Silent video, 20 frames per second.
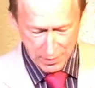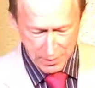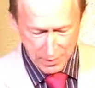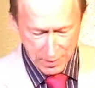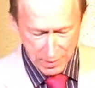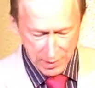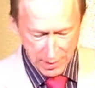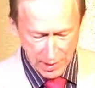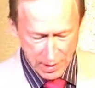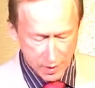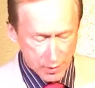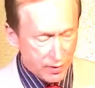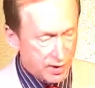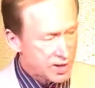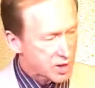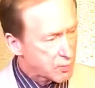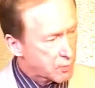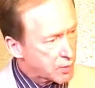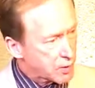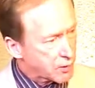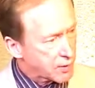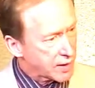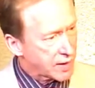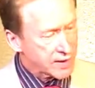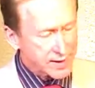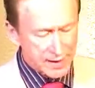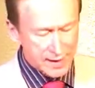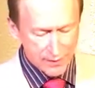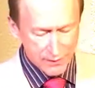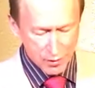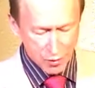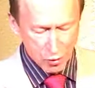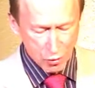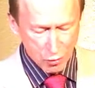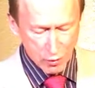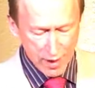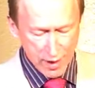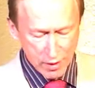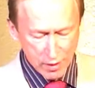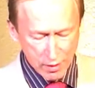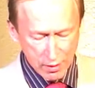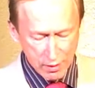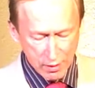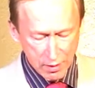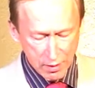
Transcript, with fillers: and to experience even greater